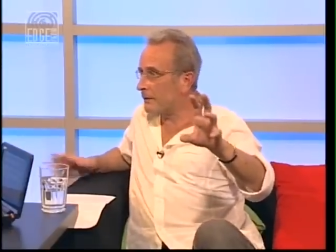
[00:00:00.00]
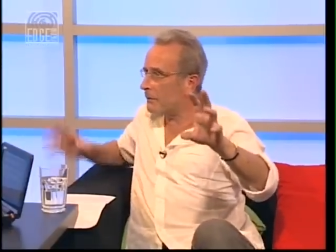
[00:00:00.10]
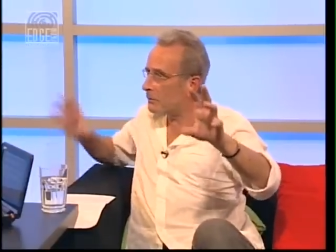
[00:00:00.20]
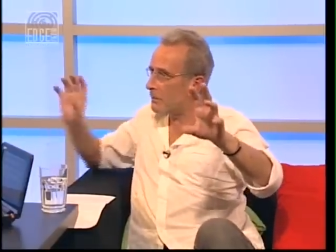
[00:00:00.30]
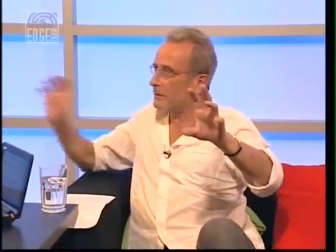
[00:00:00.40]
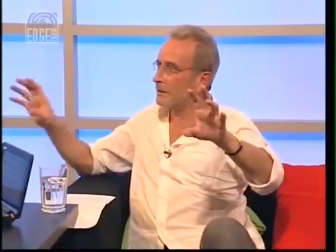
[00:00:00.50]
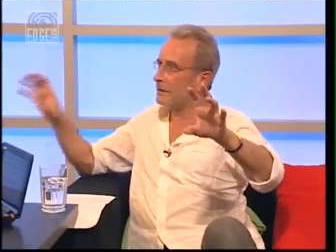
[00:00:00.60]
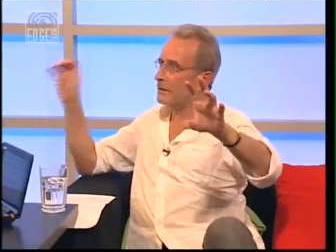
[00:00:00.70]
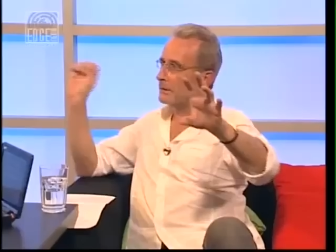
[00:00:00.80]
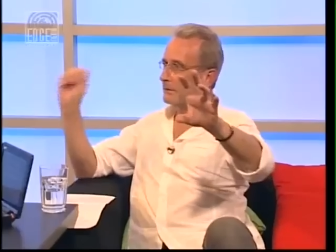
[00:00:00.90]
Anyone
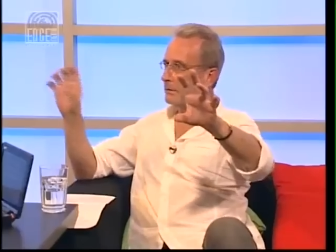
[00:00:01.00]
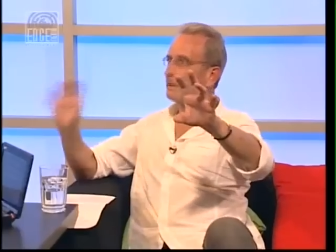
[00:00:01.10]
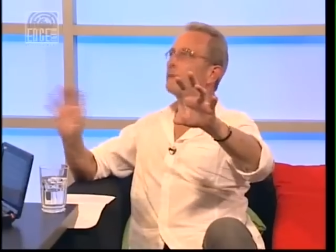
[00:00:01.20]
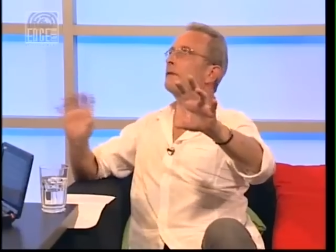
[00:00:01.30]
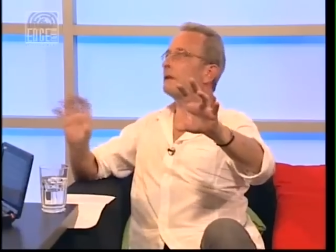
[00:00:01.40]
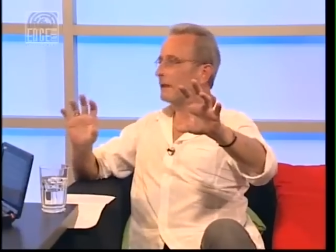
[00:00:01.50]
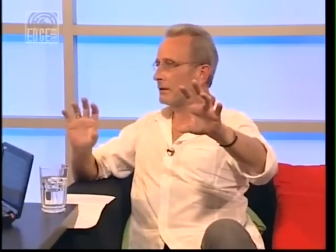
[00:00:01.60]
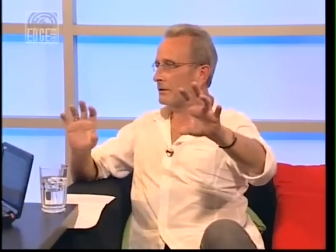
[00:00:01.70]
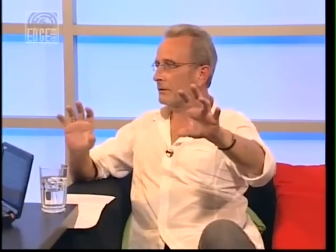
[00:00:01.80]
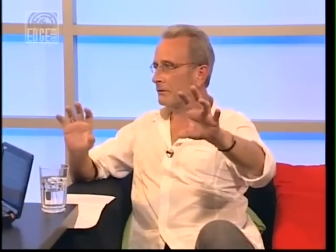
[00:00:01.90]
wanting to do this
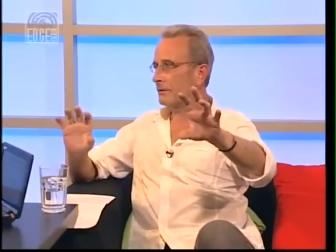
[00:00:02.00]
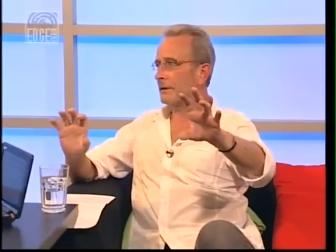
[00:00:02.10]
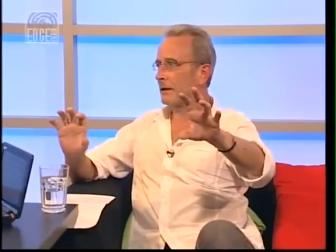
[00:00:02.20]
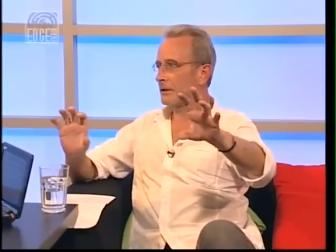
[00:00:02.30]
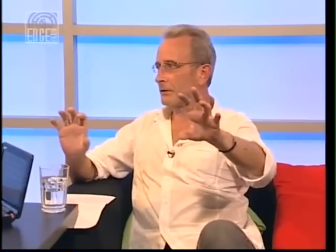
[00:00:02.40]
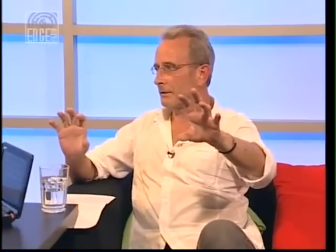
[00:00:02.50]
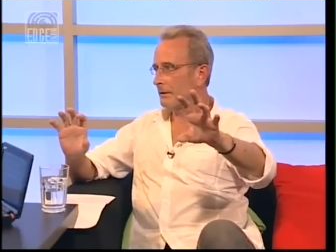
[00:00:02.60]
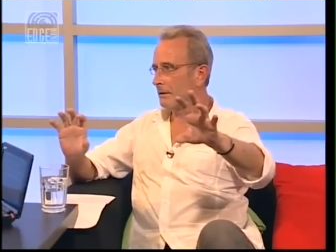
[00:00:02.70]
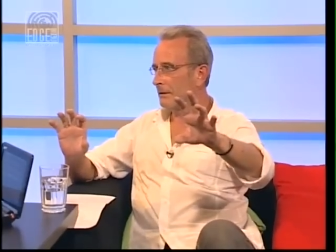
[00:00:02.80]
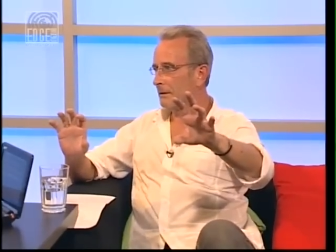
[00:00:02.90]
financial
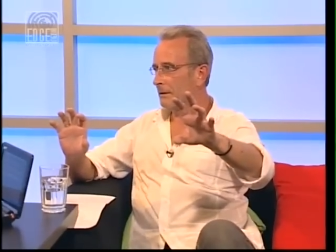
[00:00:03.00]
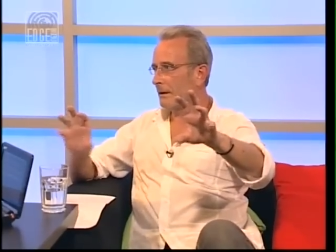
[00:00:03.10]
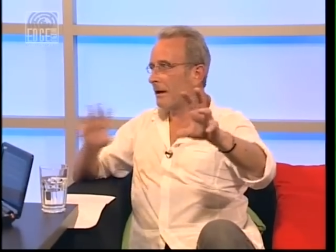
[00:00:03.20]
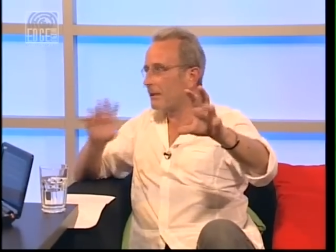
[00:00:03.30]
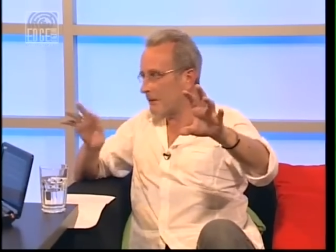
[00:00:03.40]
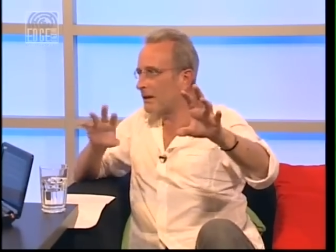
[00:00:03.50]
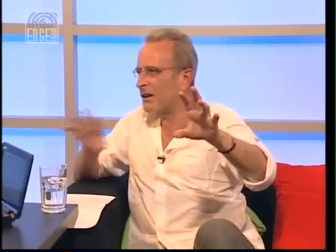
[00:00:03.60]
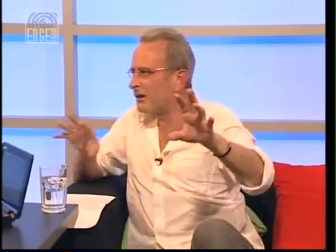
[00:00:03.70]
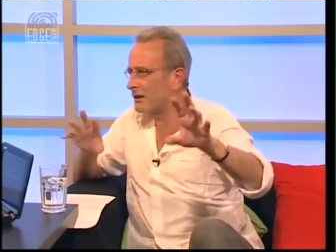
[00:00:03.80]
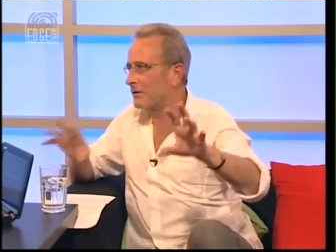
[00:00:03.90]
transaction, and I,
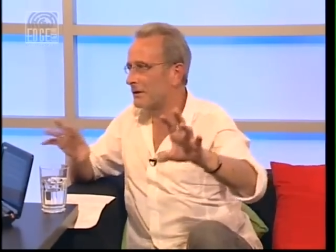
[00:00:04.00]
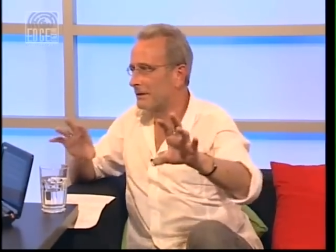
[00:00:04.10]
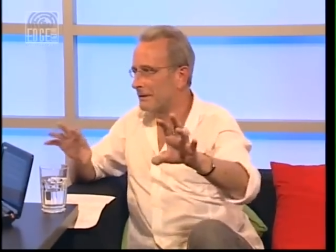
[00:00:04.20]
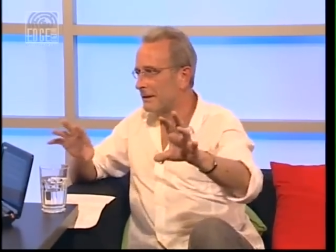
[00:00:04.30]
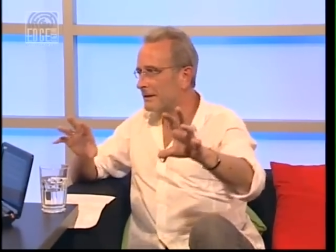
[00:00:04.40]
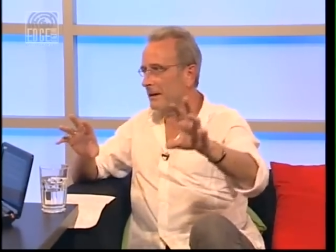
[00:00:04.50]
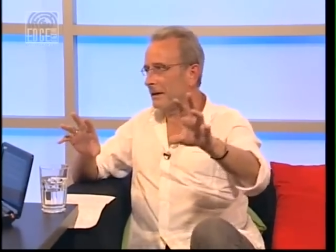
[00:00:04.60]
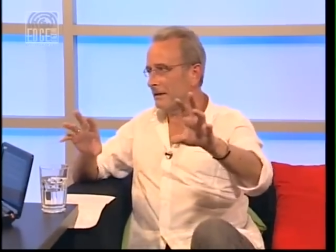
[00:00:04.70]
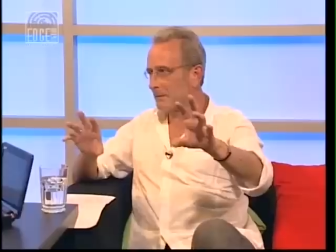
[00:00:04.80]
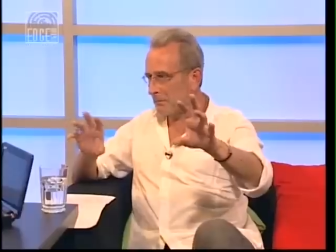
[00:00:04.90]
I can't go into the
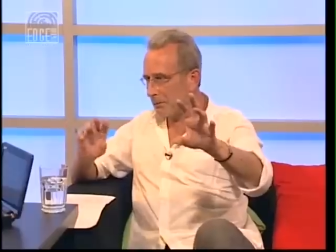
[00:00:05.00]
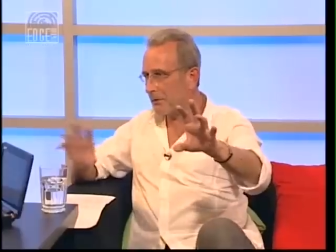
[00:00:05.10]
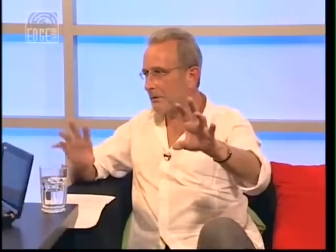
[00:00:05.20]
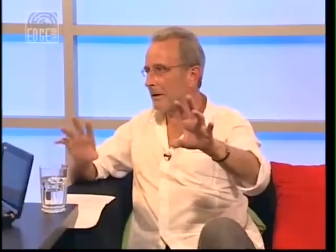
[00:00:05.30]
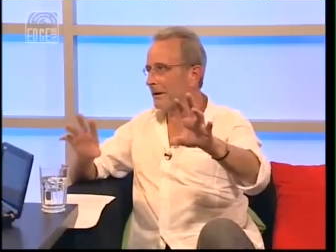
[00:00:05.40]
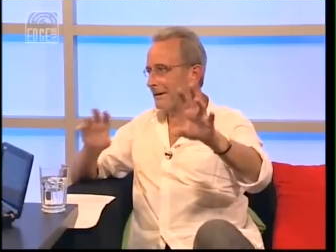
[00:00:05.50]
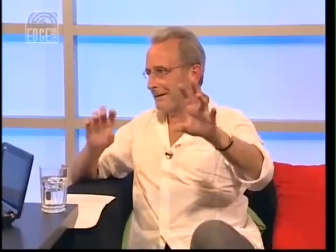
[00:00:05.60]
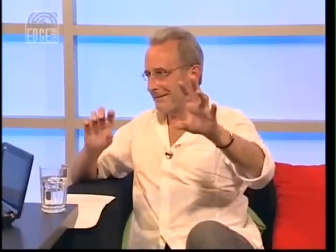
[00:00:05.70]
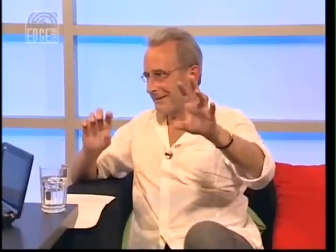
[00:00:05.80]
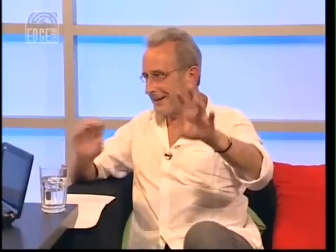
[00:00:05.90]
detail, it's boring
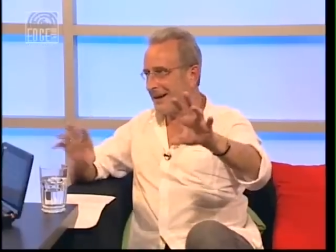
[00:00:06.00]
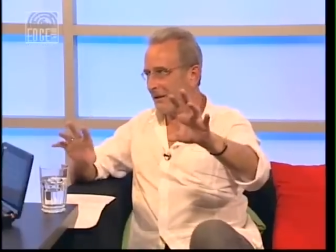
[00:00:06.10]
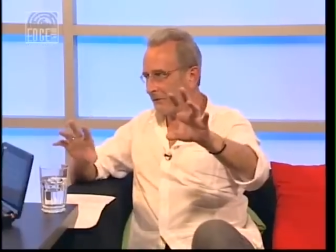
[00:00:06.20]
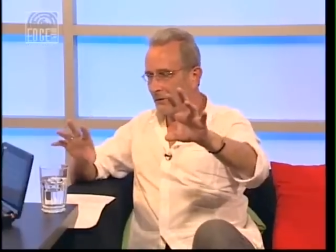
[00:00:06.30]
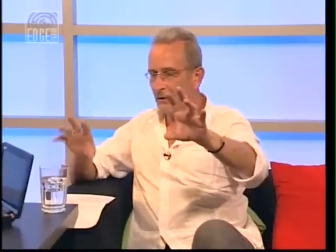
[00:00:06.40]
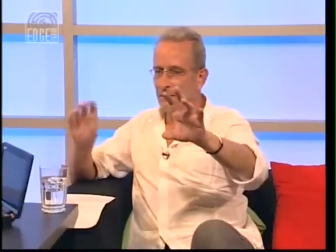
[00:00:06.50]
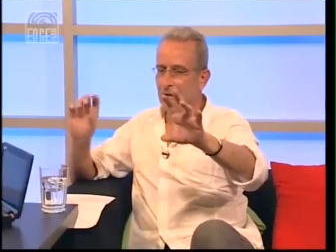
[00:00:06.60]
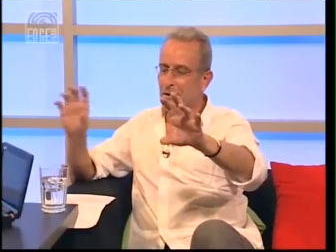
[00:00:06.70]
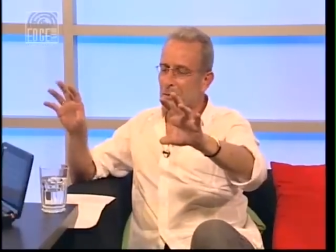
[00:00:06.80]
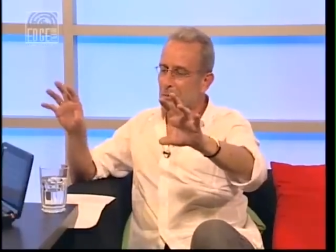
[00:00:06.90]
and naff,
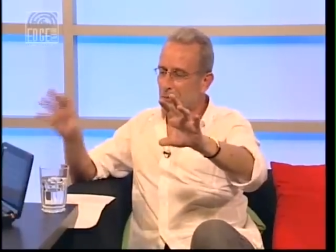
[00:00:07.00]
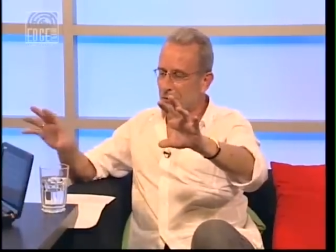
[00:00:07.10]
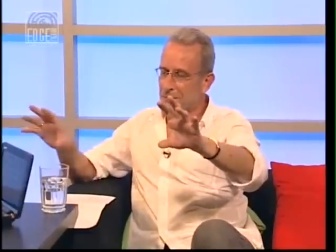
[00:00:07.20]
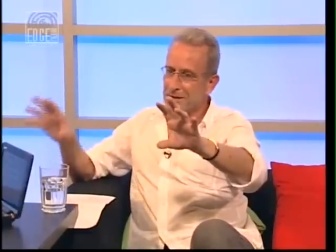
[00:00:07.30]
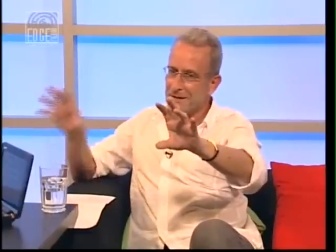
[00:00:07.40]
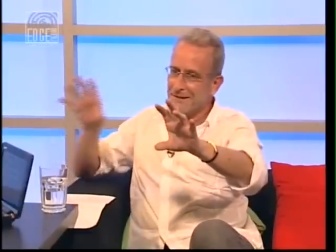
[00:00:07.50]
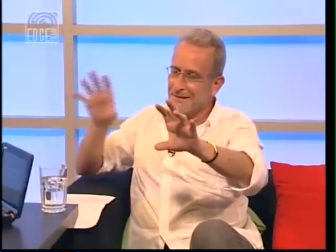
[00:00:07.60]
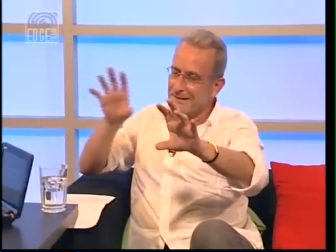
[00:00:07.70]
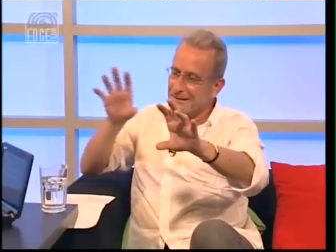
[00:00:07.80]
but